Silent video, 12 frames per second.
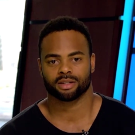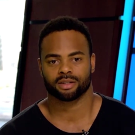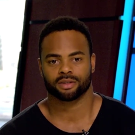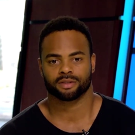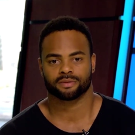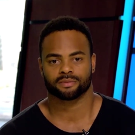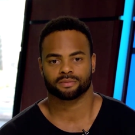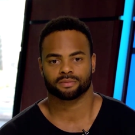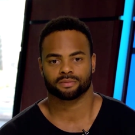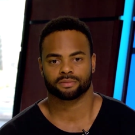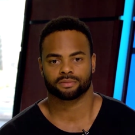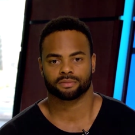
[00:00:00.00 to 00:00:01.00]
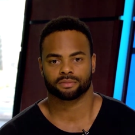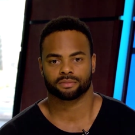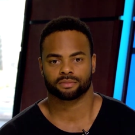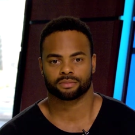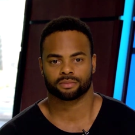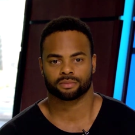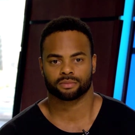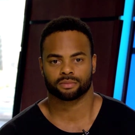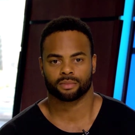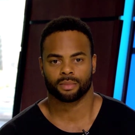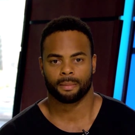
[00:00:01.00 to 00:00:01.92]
[no speech]